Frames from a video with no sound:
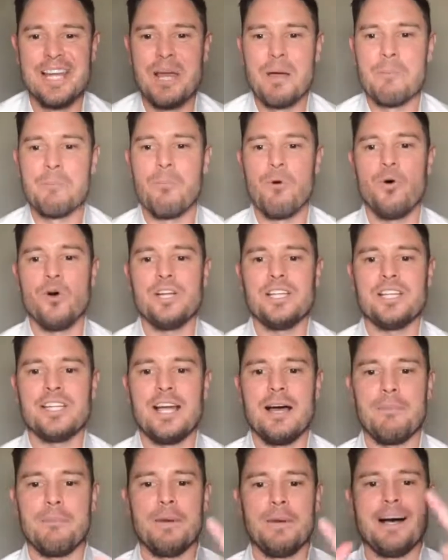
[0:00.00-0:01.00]
Point
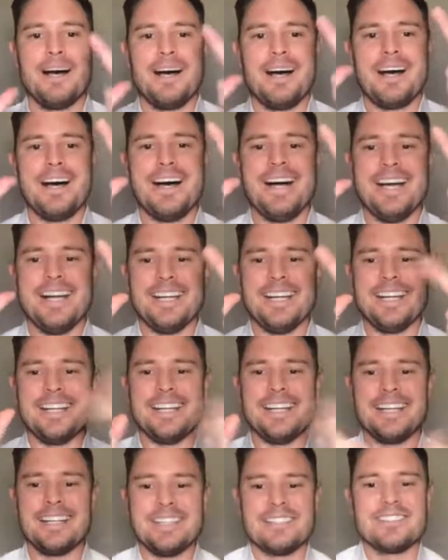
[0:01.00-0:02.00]
number 8,
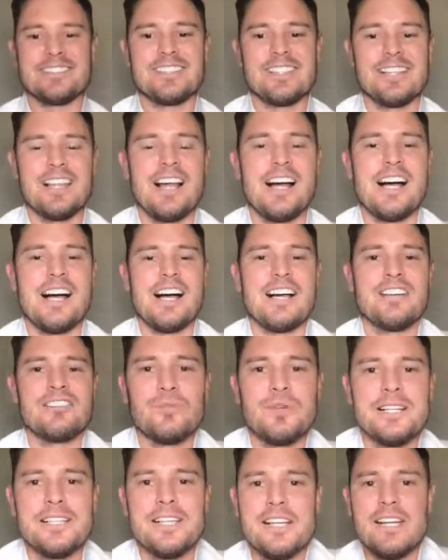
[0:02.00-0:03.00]
and this is the last
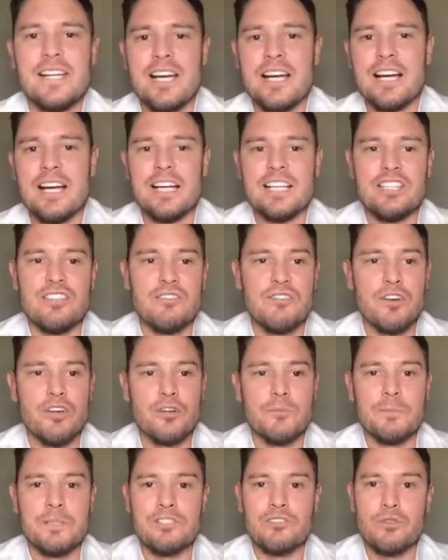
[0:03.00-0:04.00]
one. You've
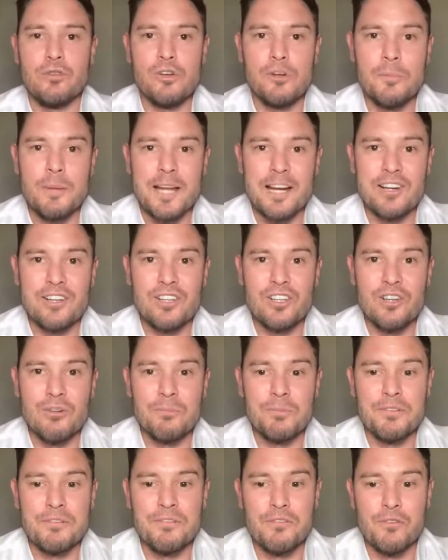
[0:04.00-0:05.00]
heard me talk about it a
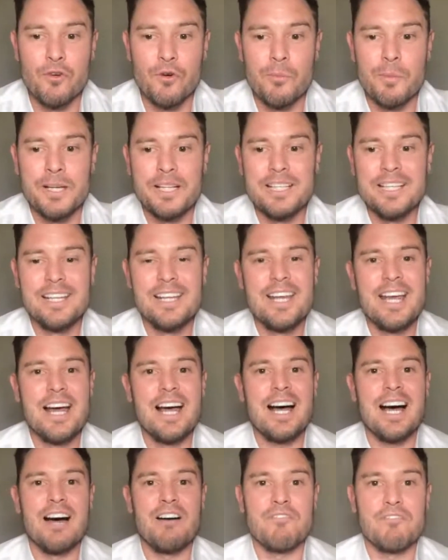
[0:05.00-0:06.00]
lot before, but
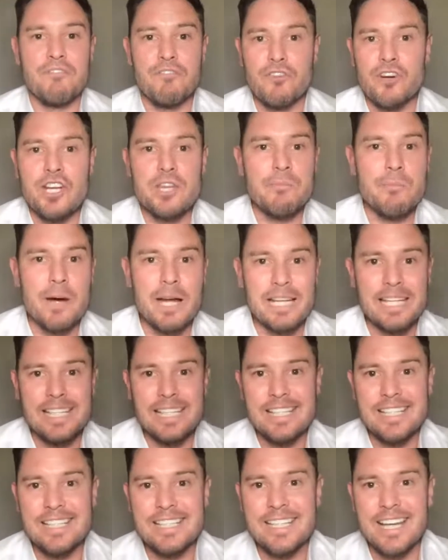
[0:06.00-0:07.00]
free
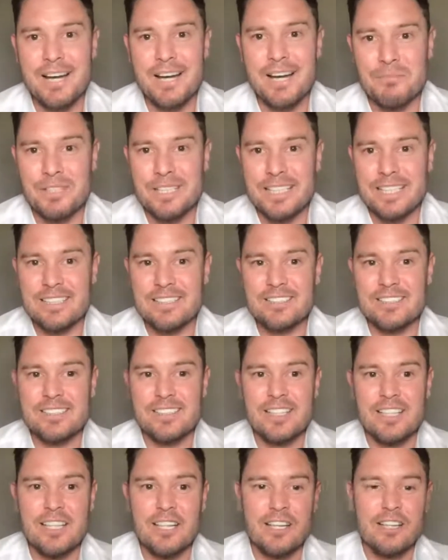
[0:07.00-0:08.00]
money companies.
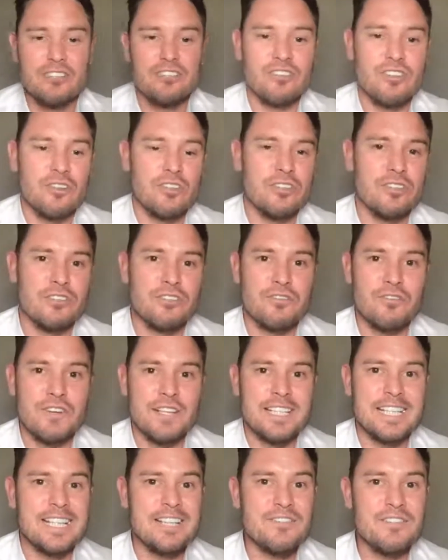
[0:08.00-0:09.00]
So it was
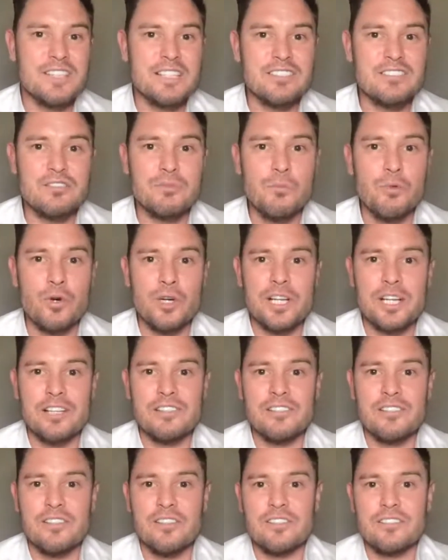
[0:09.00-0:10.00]
funny. Even this morning,
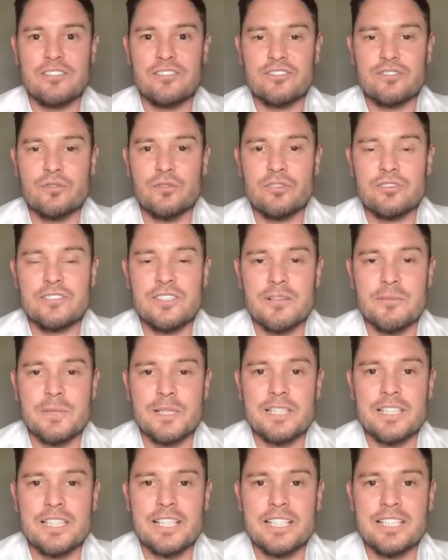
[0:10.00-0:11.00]
I saw
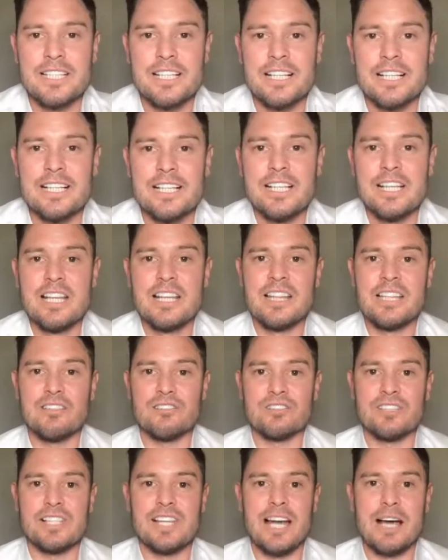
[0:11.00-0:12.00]
someone that there
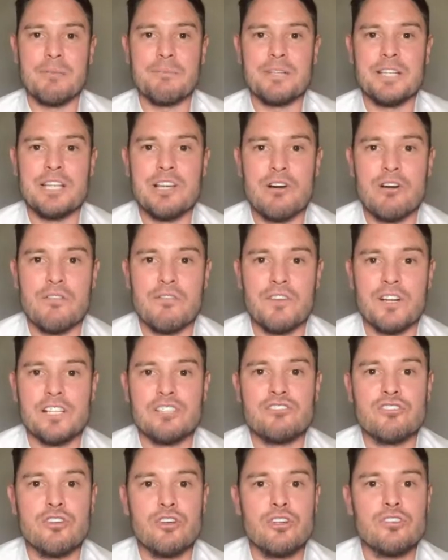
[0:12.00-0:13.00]
was a company offering
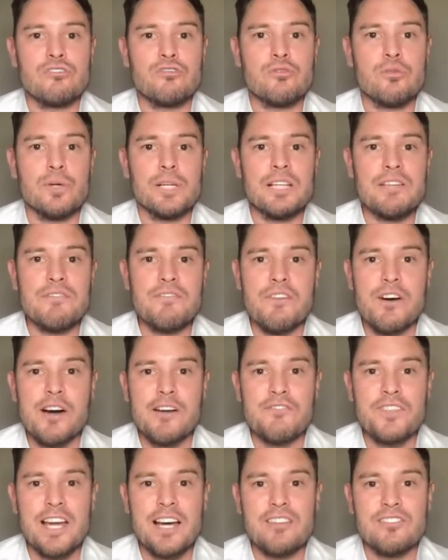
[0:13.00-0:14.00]
turn
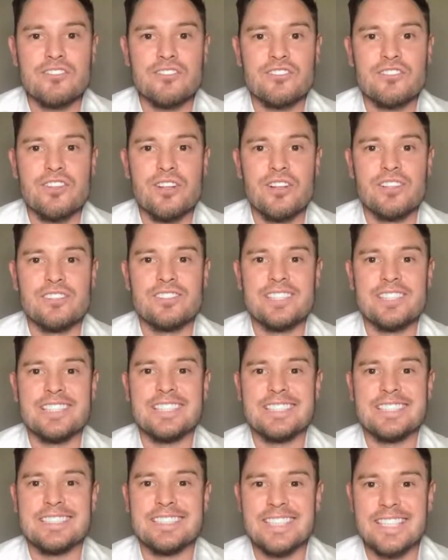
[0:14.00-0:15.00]
$25,000
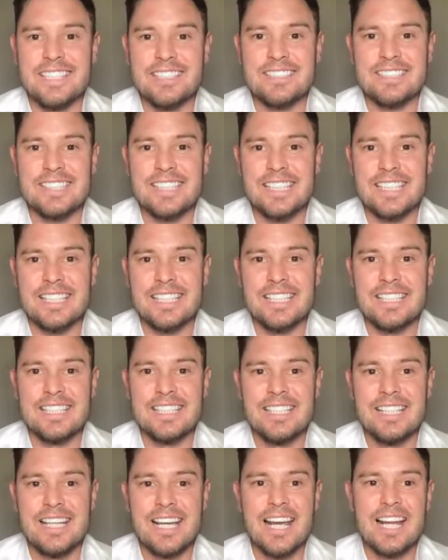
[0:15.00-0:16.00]
into $60,000.
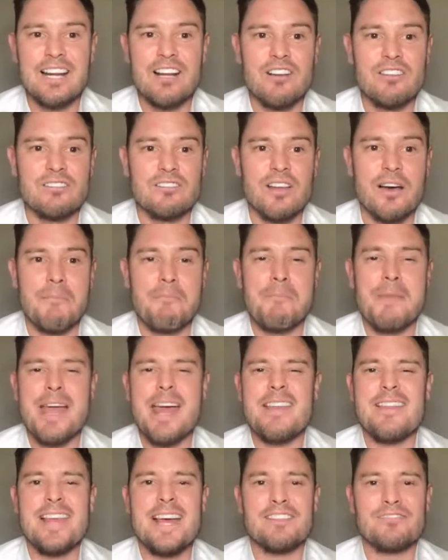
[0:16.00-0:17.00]
And I was like,
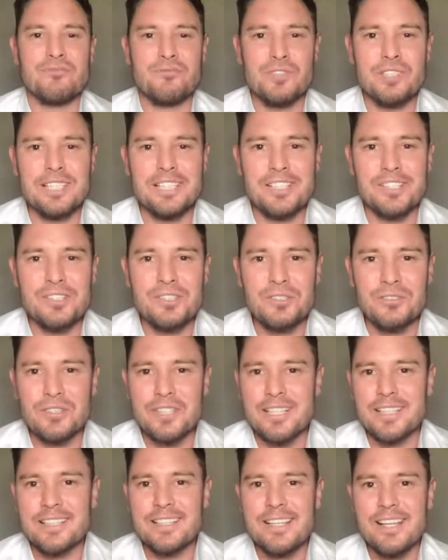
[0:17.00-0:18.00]
man, that's really cool.
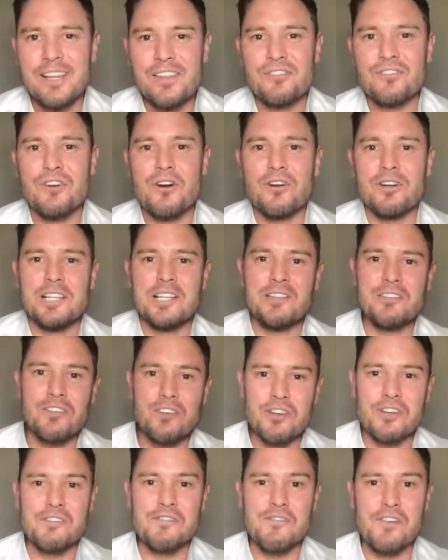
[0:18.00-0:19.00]
They're throwing in
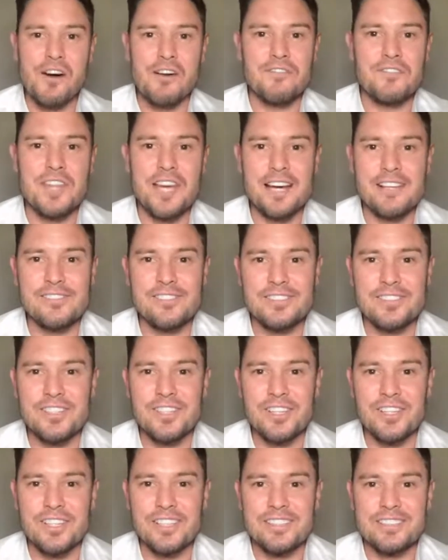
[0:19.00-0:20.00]

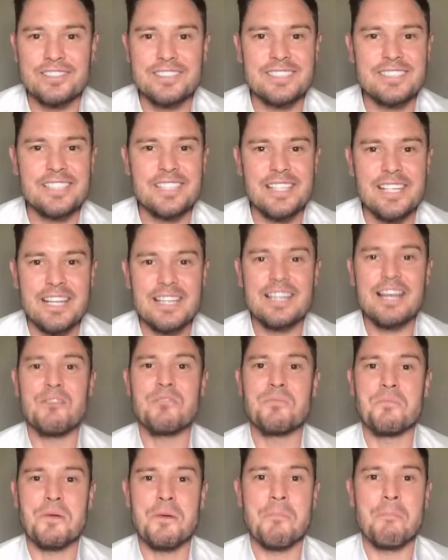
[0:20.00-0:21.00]
$35,000. That
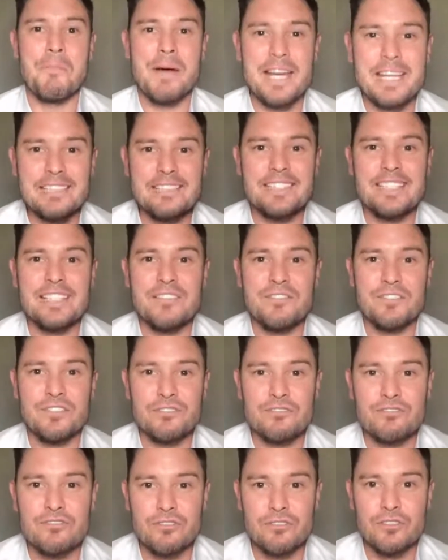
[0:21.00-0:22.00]
would be amazing if it
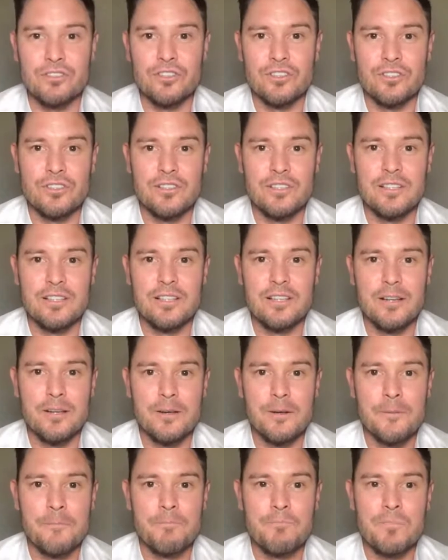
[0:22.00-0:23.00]
was true.
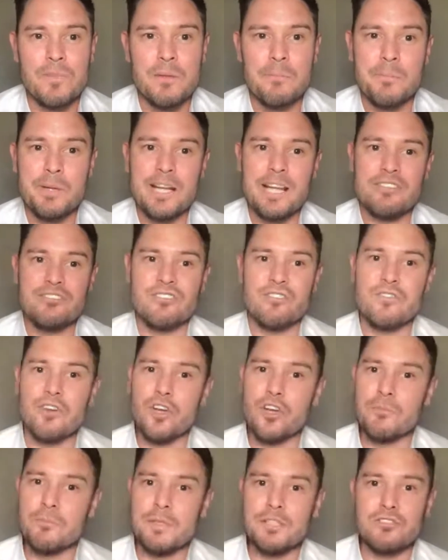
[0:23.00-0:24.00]
But as you've
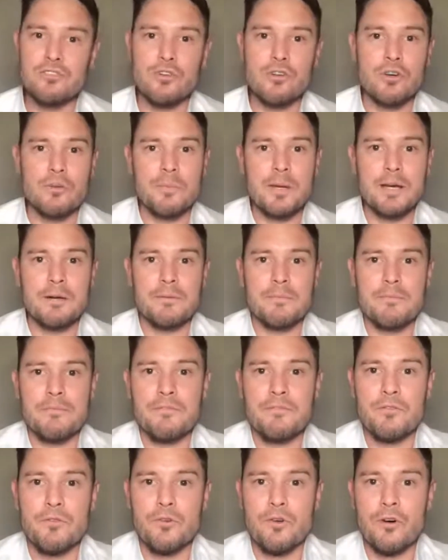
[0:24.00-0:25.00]
heard me talk about it
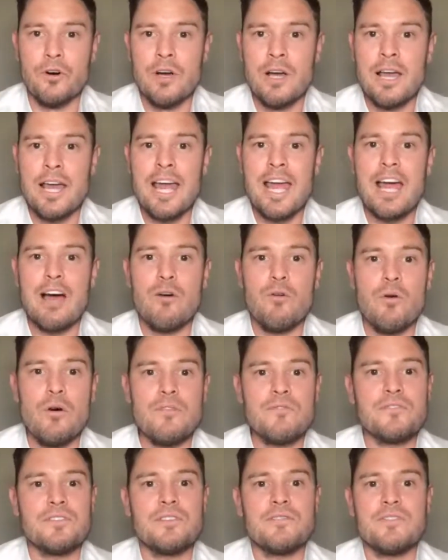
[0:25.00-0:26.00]
before, how
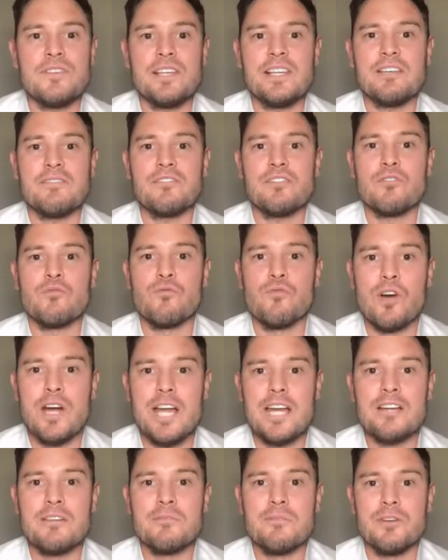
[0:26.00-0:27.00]
often have you given a
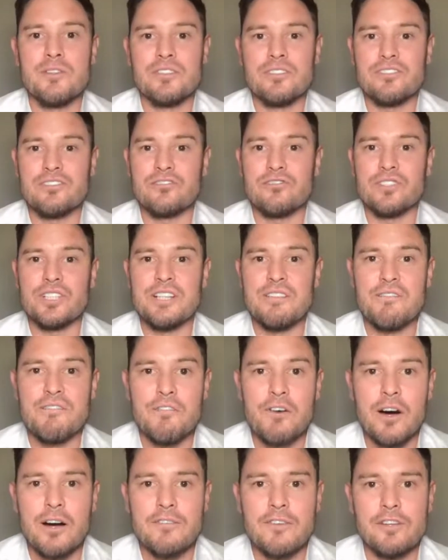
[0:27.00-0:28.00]
random on the street
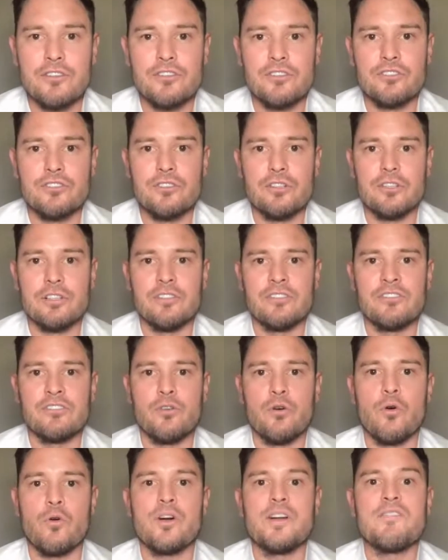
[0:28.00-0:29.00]
$500
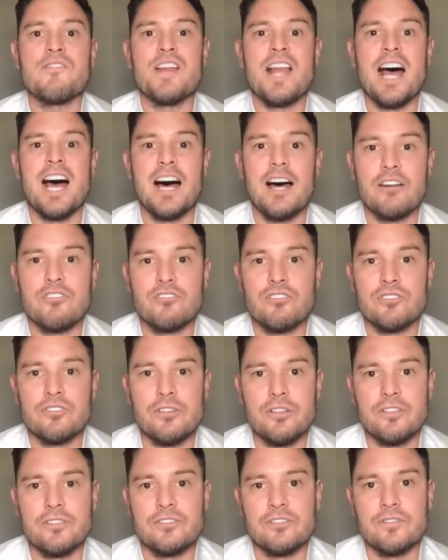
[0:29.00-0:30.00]
or even
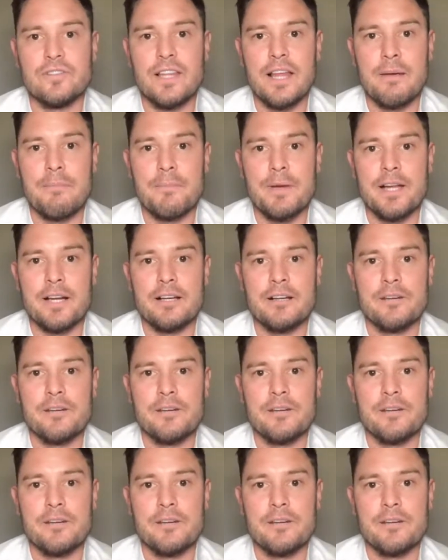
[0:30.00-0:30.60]
$100 for that matter?